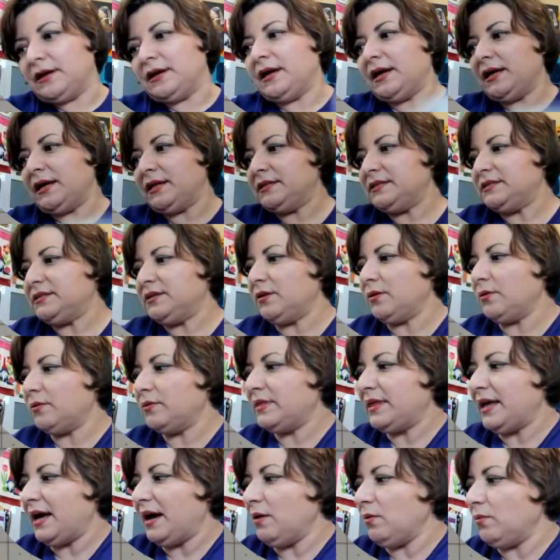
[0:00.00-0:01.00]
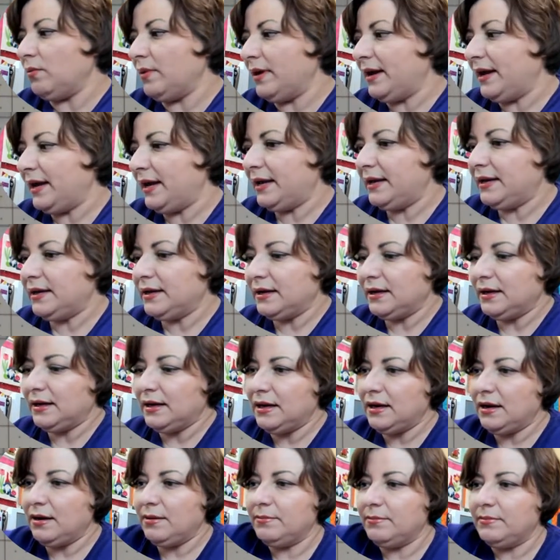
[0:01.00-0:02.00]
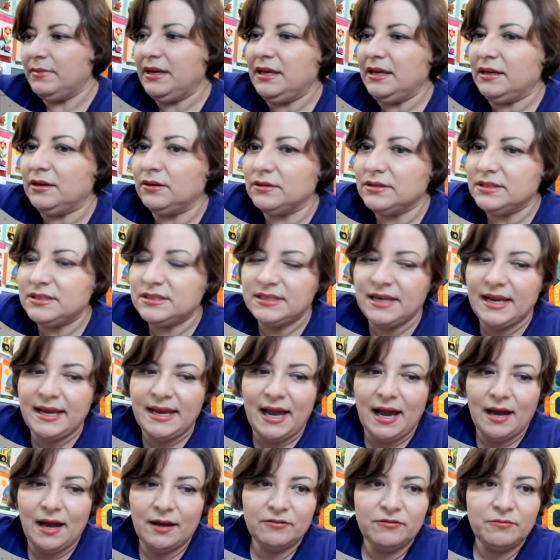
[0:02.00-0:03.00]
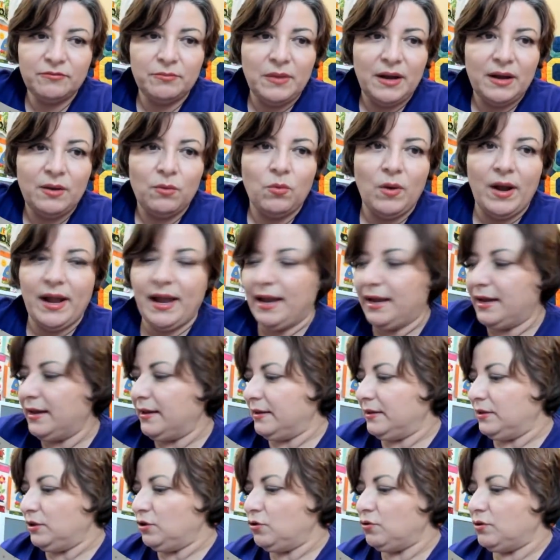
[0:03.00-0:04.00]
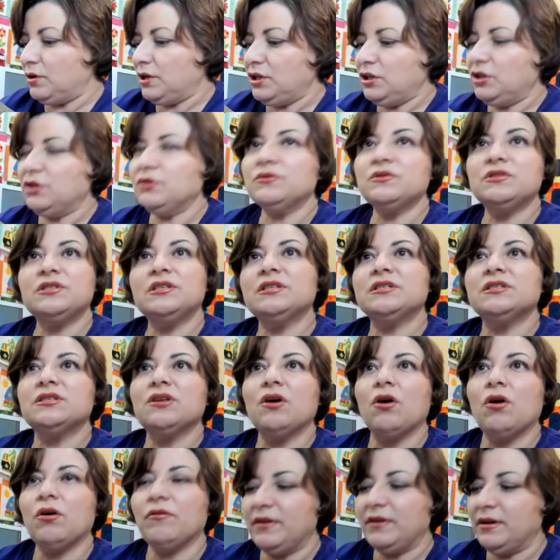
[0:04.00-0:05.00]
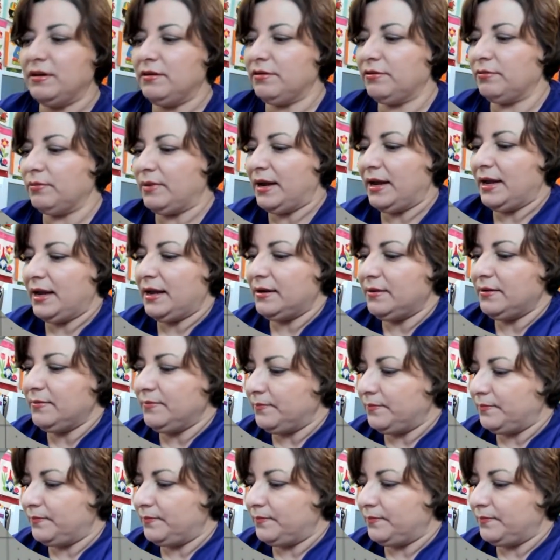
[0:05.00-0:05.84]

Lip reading: And so that way it'll stay out of my way. You can use dissolving thread,